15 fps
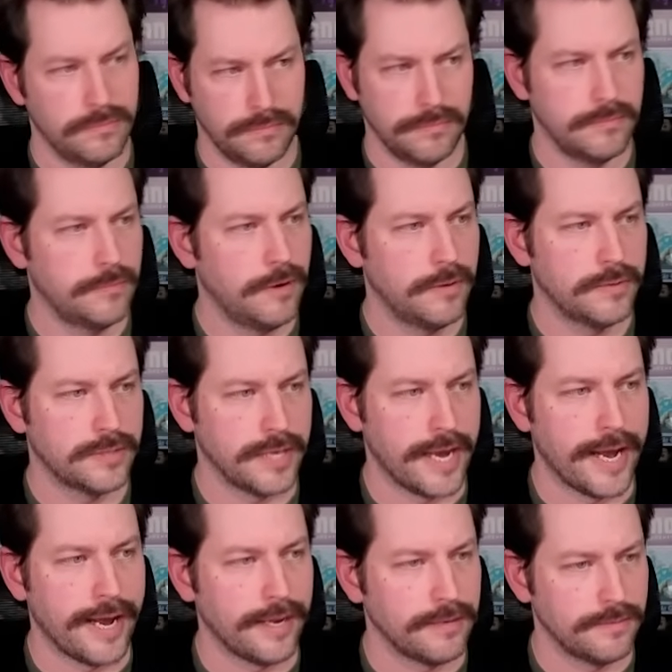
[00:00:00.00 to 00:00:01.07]
What was
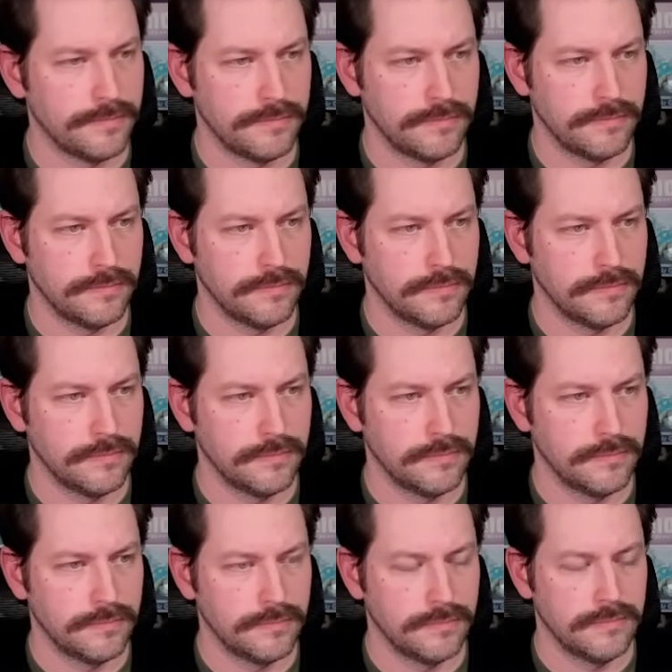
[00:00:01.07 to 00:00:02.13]
that?
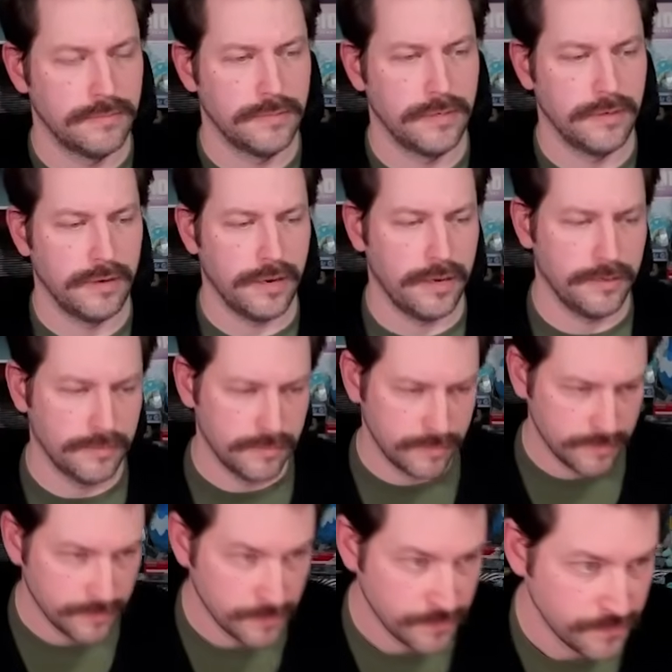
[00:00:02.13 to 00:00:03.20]
Okay.
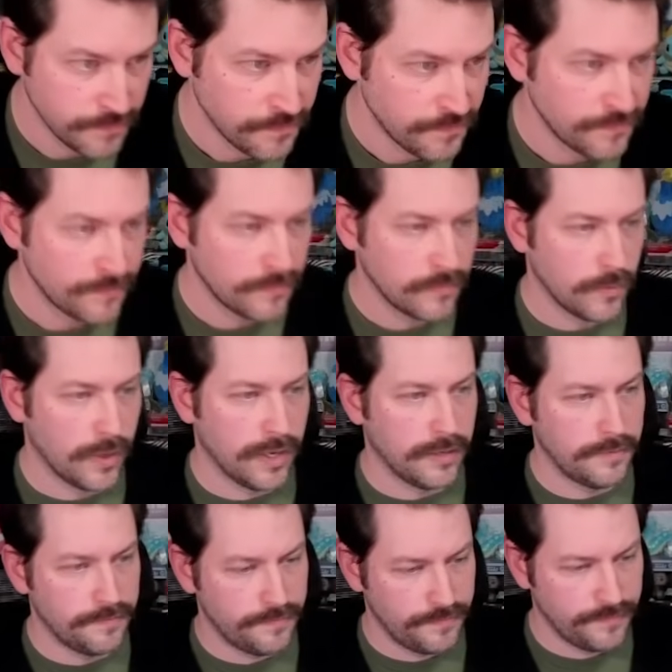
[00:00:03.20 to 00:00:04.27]

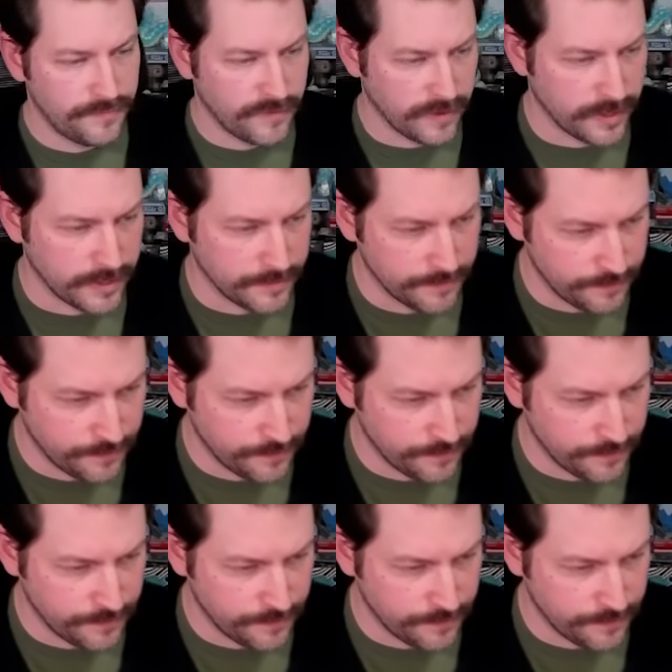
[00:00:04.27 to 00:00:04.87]
Well, fine.